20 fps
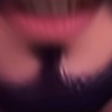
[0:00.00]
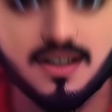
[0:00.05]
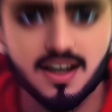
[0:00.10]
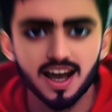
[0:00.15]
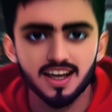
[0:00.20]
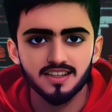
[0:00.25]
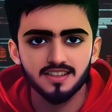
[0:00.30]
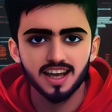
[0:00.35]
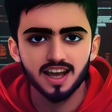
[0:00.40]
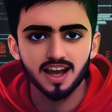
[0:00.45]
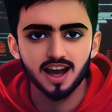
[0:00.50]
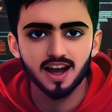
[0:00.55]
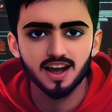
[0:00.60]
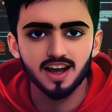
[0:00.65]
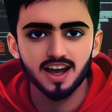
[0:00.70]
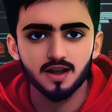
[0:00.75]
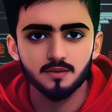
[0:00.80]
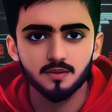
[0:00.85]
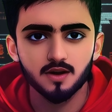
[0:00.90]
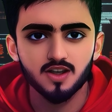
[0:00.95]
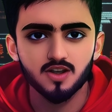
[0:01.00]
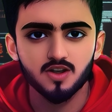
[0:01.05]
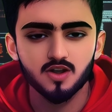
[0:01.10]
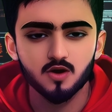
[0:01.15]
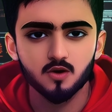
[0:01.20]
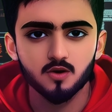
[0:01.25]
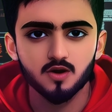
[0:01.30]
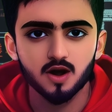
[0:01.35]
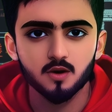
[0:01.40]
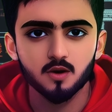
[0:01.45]
The next AI animation
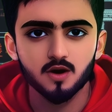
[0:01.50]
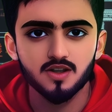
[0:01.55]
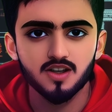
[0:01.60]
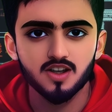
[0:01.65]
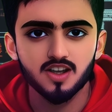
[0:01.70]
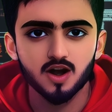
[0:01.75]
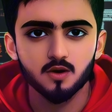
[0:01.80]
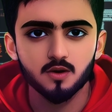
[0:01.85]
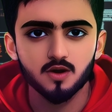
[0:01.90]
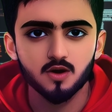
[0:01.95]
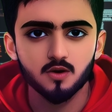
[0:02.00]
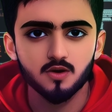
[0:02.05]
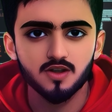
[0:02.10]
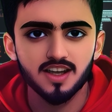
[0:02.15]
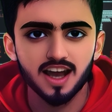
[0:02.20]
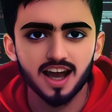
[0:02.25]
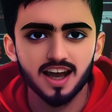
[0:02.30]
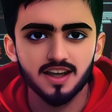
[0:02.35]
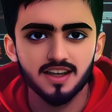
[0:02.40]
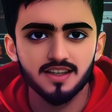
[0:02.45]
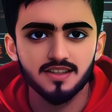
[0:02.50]
tool I want to share with you today